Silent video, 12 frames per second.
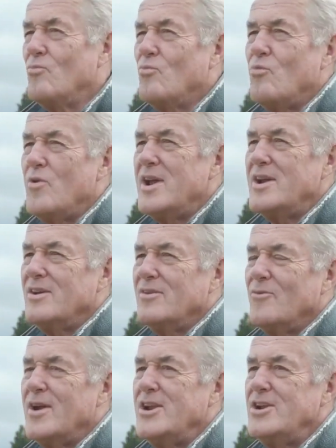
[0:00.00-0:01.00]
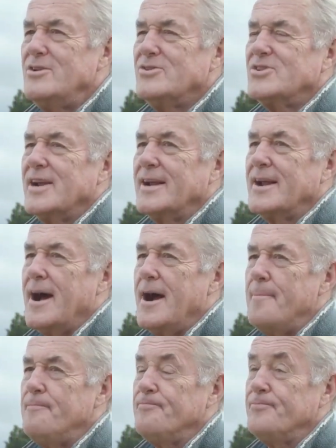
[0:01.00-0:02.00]
We're using
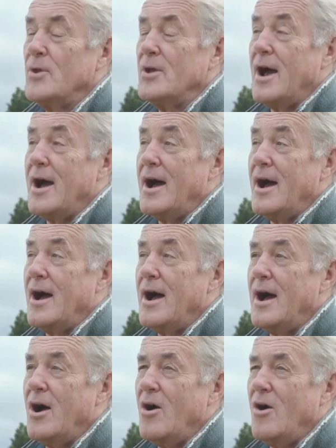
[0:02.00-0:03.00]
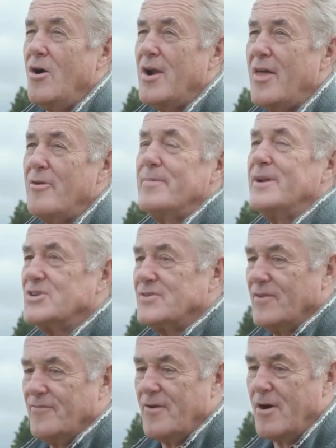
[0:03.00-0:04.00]
on other bits
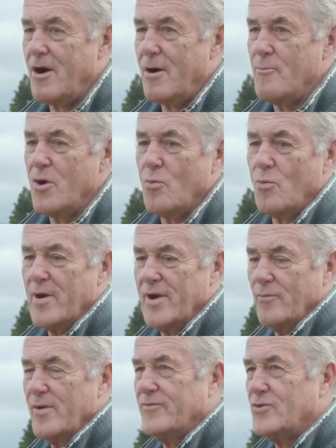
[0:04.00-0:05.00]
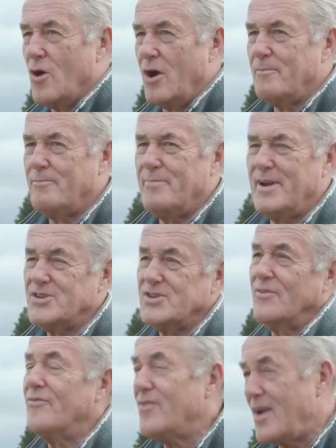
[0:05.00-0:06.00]
of the farm, we've got bits
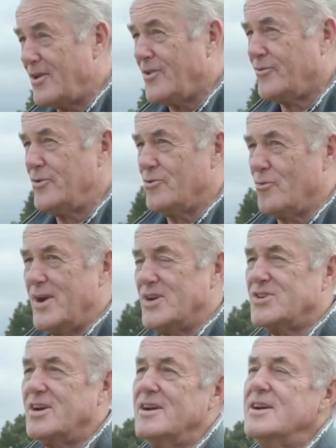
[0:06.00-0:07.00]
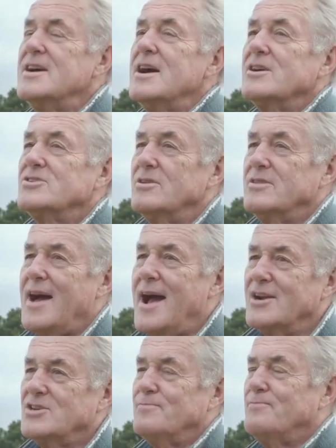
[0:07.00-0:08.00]
that flood through the winter, so
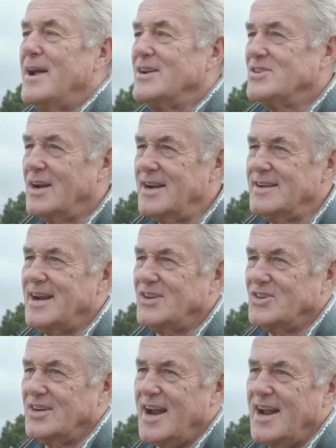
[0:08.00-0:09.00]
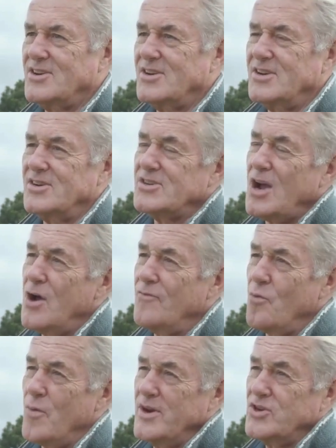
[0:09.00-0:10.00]
that's basically designated as
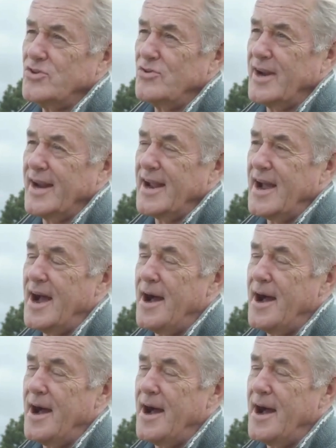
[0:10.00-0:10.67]
overwintering